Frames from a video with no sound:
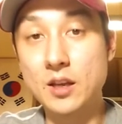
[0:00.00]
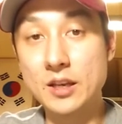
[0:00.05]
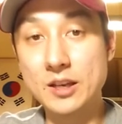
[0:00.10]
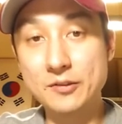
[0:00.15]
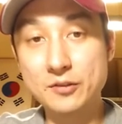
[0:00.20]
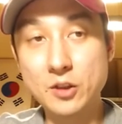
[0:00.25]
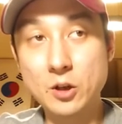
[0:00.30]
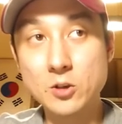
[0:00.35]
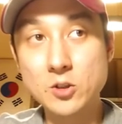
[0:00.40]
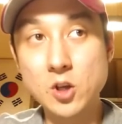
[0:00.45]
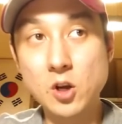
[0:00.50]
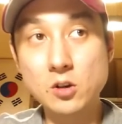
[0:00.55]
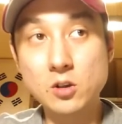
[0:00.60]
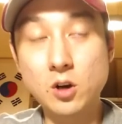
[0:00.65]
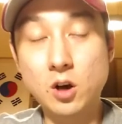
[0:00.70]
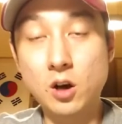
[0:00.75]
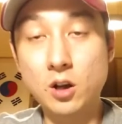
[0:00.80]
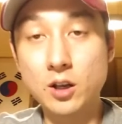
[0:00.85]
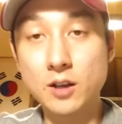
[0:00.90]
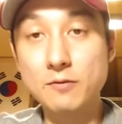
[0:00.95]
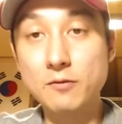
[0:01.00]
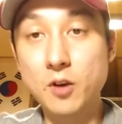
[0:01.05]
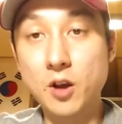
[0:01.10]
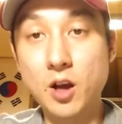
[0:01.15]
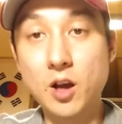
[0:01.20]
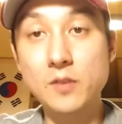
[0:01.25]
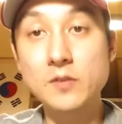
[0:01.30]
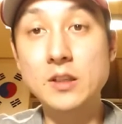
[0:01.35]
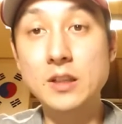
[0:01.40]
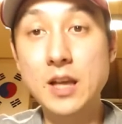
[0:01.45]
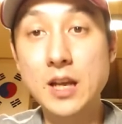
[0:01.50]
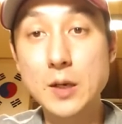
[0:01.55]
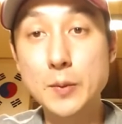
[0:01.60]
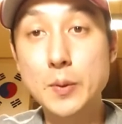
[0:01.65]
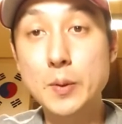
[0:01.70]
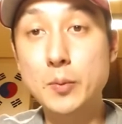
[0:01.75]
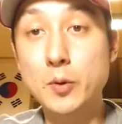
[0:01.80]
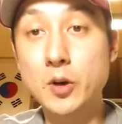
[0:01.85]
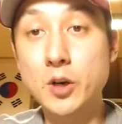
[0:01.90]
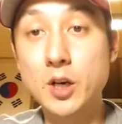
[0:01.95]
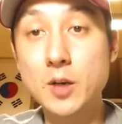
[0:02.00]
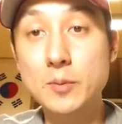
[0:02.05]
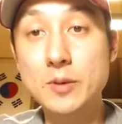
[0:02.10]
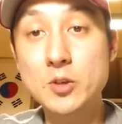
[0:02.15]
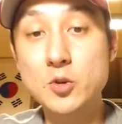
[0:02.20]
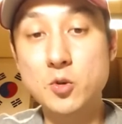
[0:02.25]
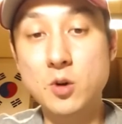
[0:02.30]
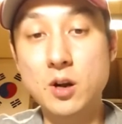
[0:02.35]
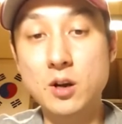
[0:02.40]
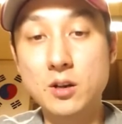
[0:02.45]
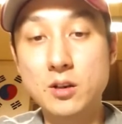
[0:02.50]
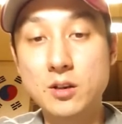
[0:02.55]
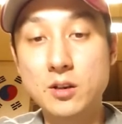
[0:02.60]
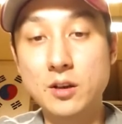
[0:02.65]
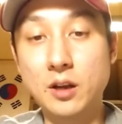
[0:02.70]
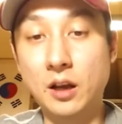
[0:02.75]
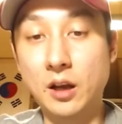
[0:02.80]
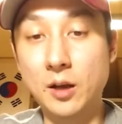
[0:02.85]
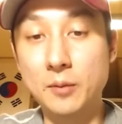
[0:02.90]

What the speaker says: if there's alcohol involved, a lot of people are going to be drunk.